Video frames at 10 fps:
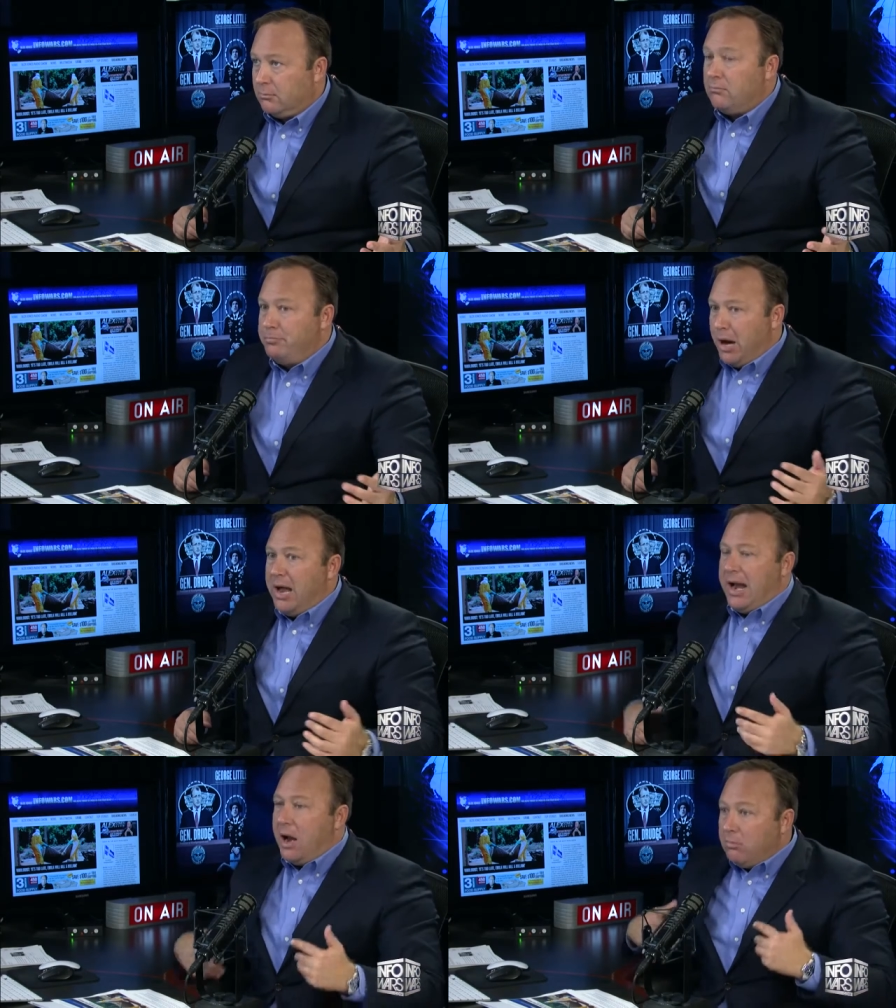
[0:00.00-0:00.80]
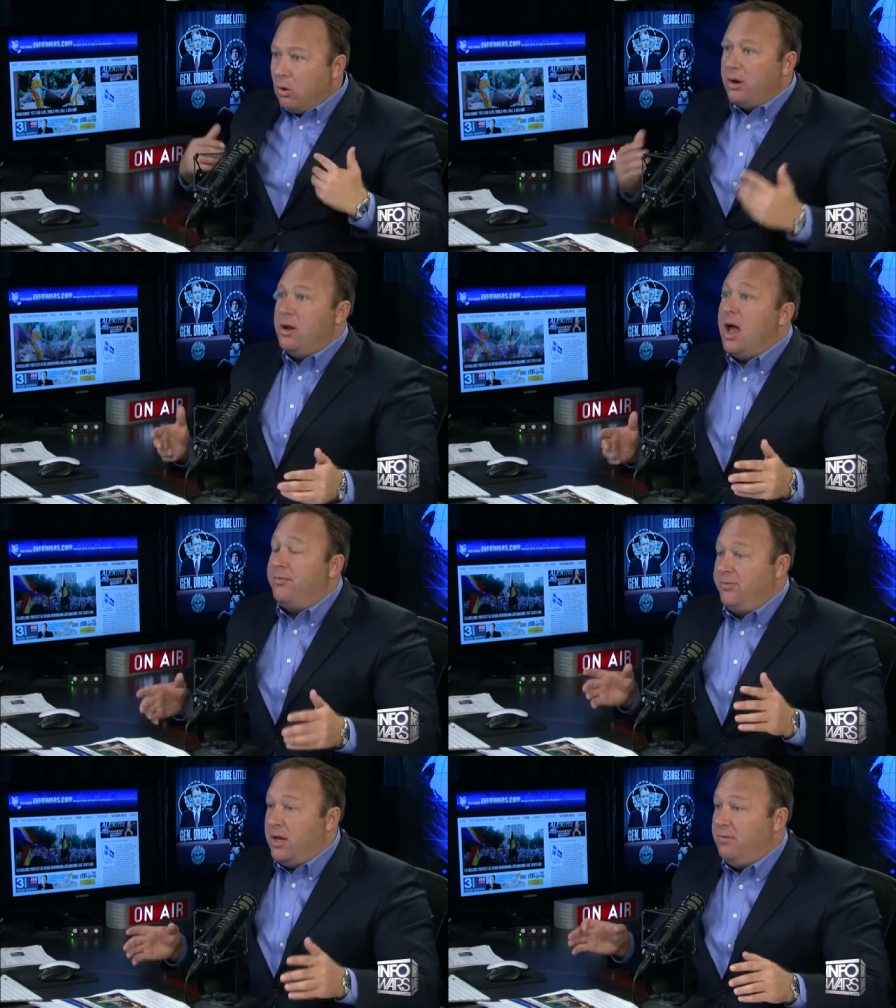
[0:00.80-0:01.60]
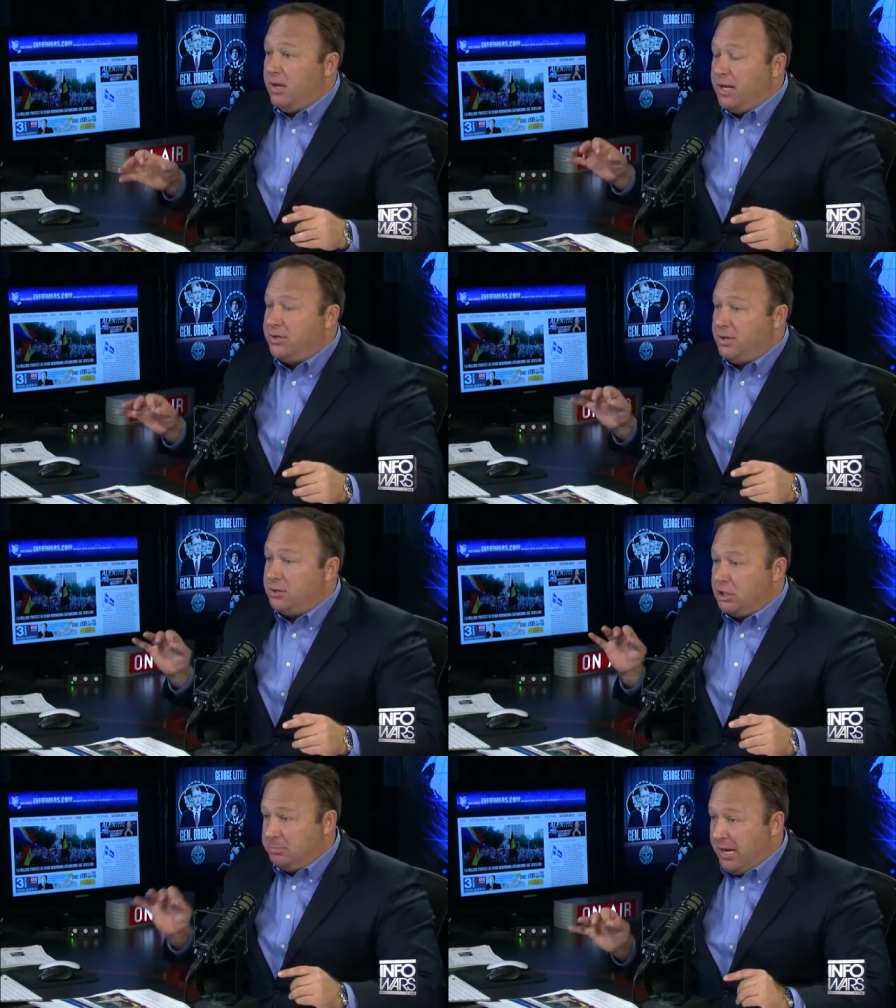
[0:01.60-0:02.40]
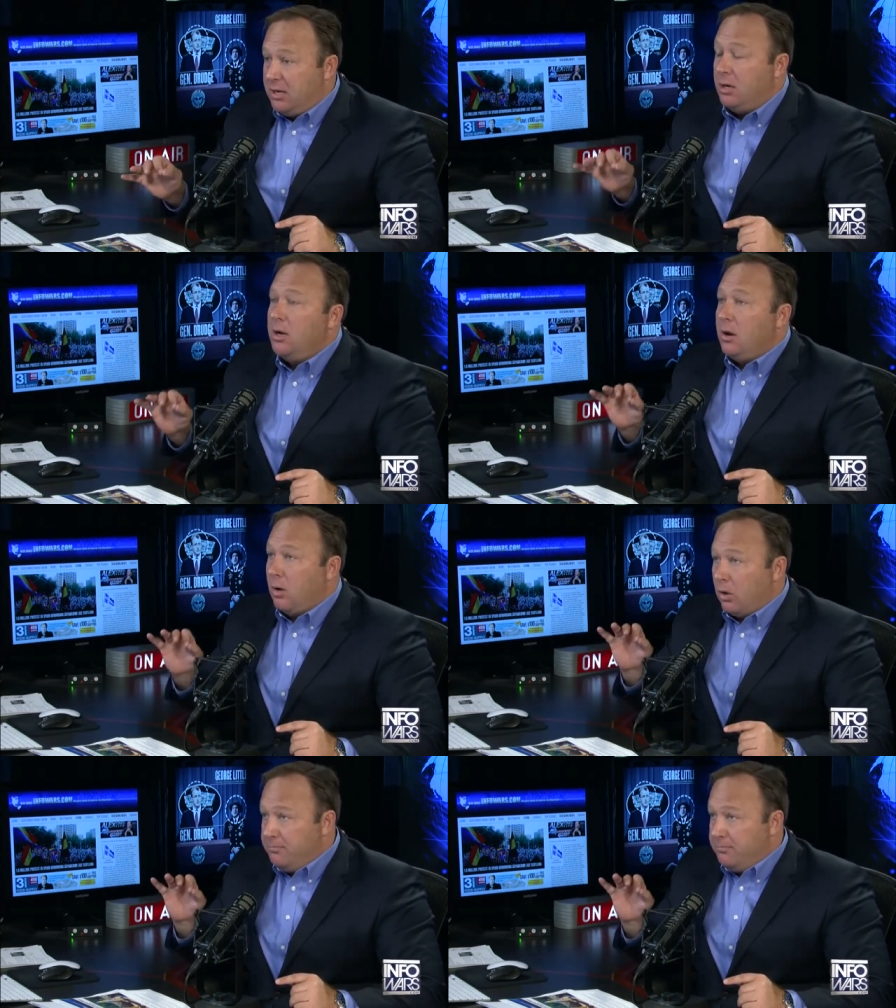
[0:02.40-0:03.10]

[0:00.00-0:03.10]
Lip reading: but airborne enough that if it gets in spit or